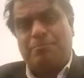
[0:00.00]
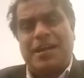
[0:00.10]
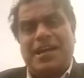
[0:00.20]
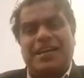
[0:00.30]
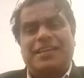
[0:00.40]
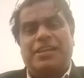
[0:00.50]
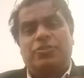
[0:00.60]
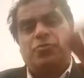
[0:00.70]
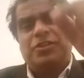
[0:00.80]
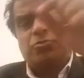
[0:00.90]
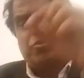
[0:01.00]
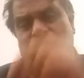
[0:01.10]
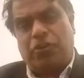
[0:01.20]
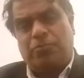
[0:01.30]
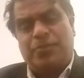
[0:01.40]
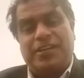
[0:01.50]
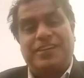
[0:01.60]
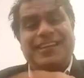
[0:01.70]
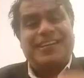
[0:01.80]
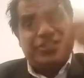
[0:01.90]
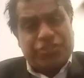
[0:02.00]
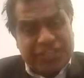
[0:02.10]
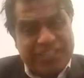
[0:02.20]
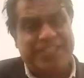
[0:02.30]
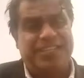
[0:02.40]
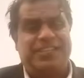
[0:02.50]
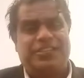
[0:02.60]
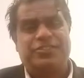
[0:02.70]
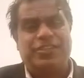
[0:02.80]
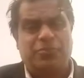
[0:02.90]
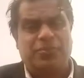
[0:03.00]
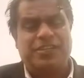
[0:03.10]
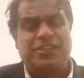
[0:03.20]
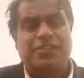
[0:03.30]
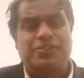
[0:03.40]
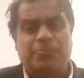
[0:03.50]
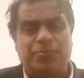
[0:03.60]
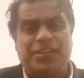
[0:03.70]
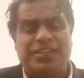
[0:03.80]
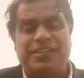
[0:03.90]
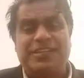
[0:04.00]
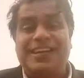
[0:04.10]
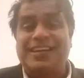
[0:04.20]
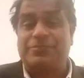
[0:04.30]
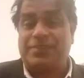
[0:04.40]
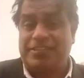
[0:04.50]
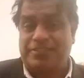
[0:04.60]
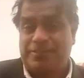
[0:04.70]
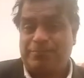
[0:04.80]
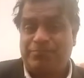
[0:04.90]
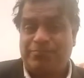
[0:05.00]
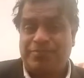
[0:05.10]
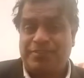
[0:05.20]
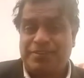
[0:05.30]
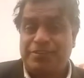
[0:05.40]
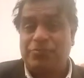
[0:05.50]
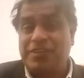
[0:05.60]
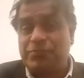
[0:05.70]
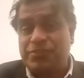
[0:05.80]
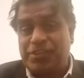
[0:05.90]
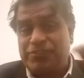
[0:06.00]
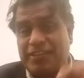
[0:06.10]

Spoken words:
back and you will do job here, that is GTE, genuine temporary entrance. Now they have changed the